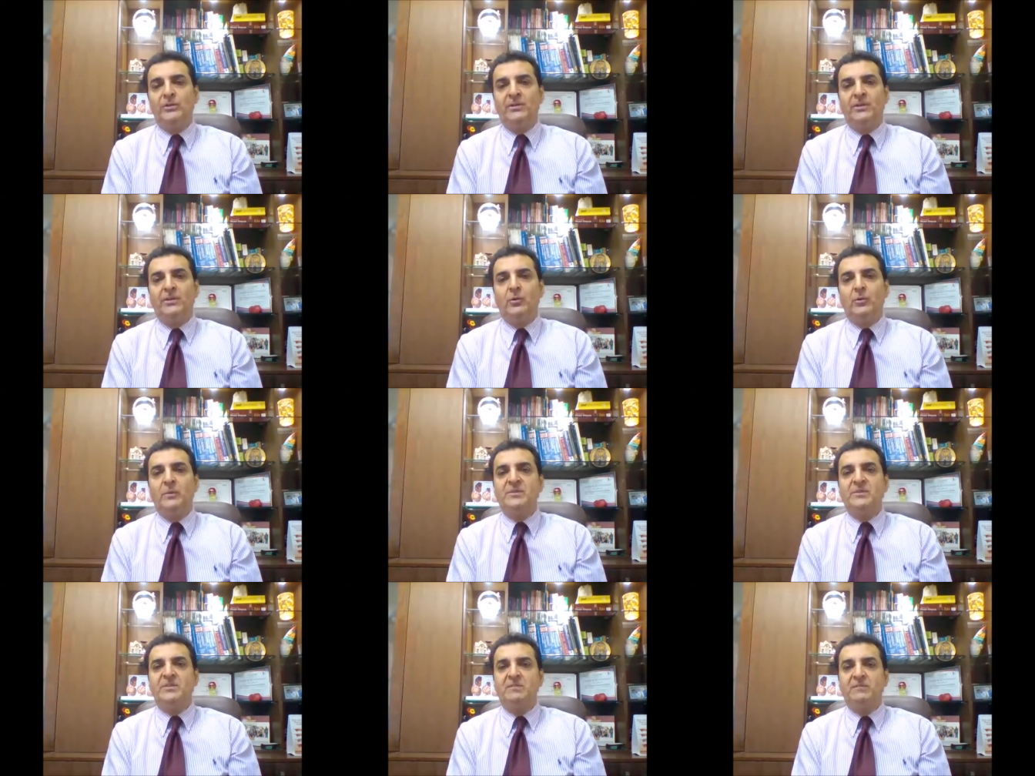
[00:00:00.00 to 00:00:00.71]
they are
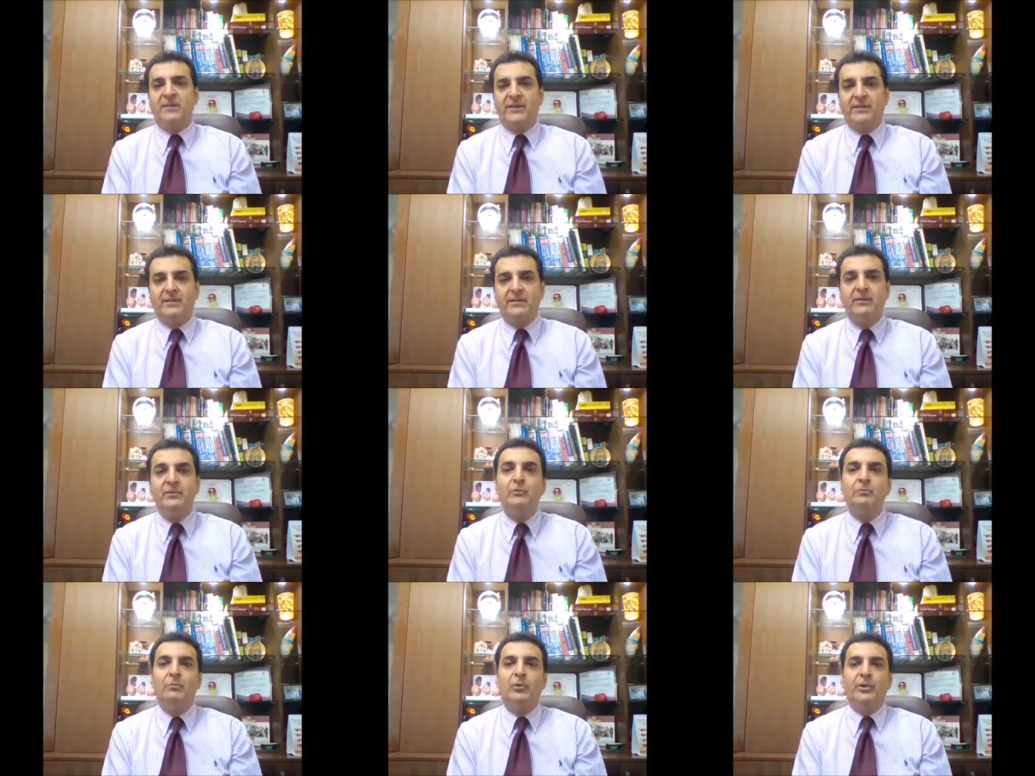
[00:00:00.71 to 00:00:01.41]
always divided
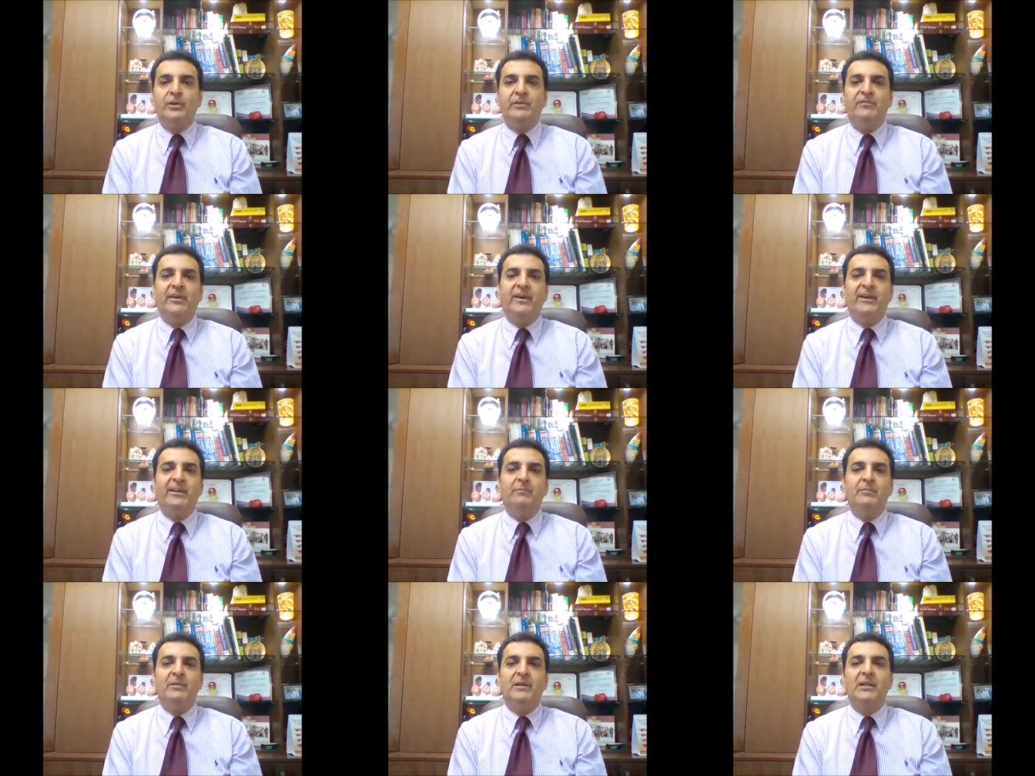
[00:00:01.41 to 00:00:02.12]
into
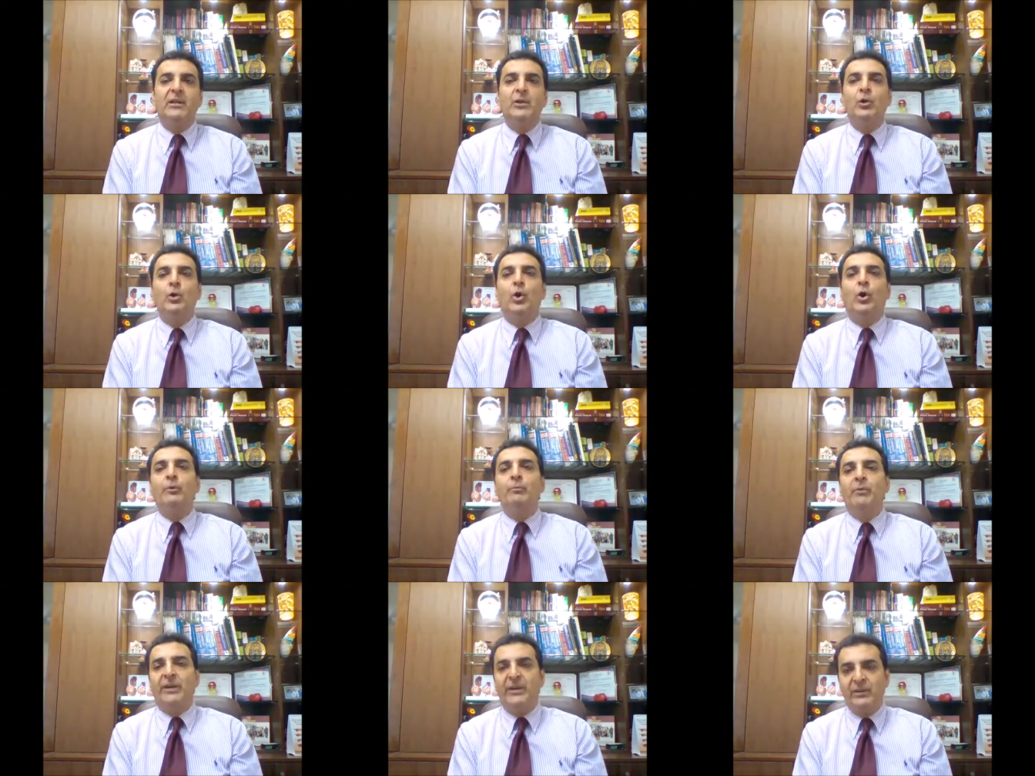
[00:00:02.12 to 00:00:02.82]
modifiable and
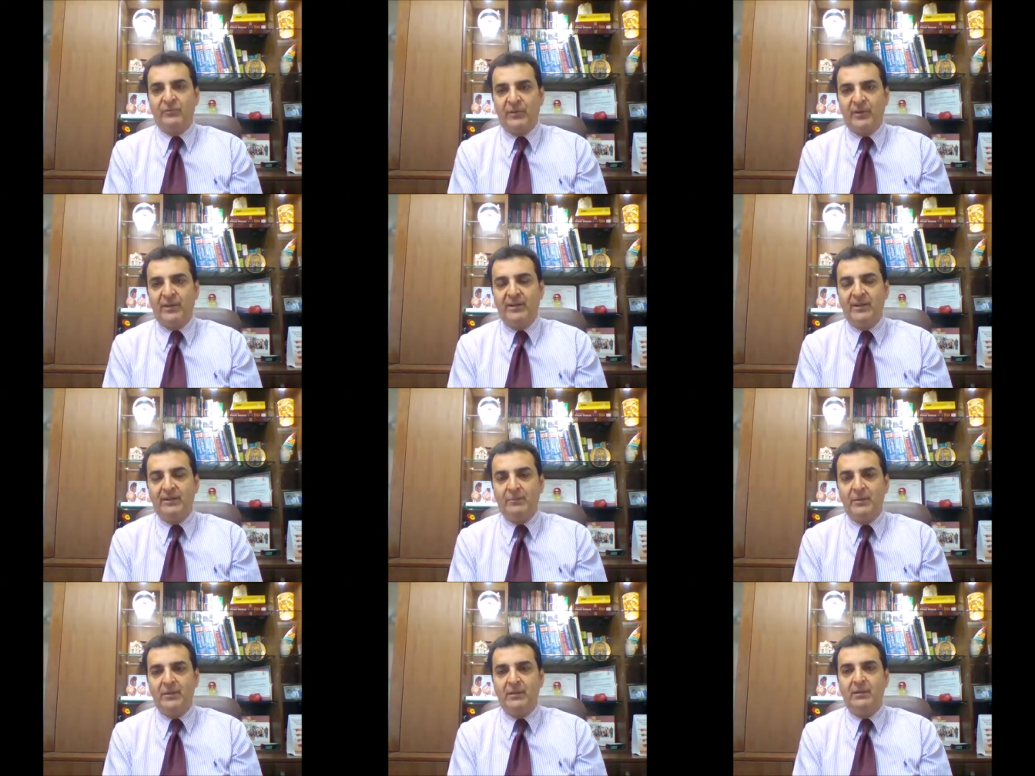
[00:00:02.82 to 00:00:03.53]

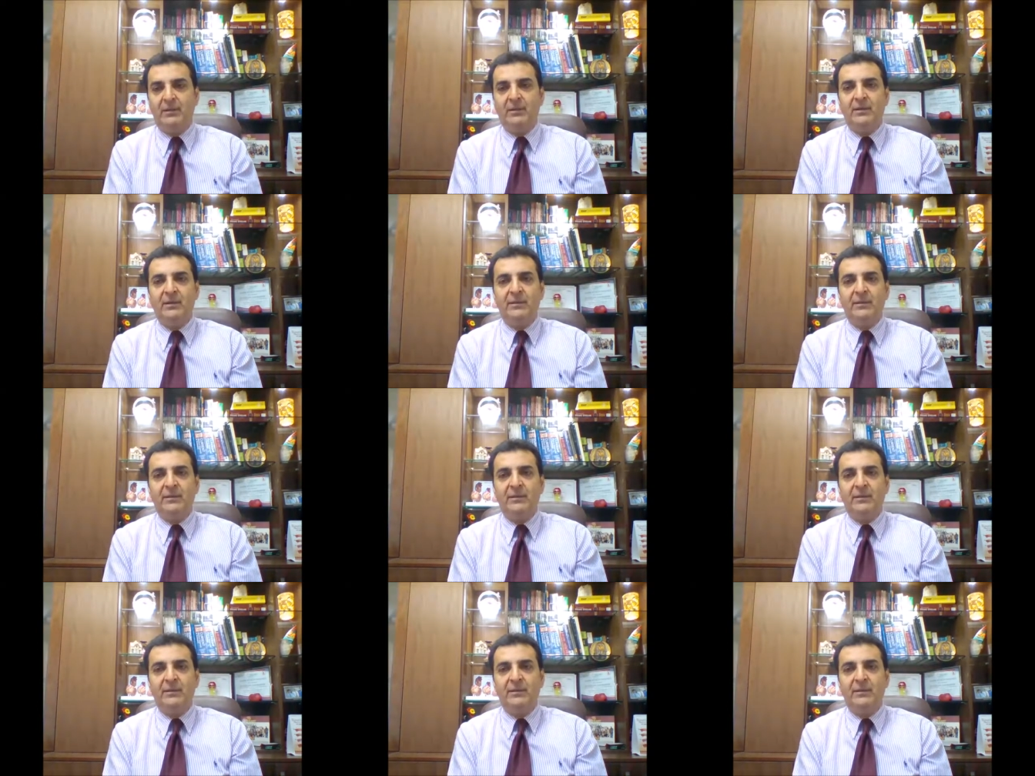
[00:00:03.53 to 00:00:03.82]
non-modifiable,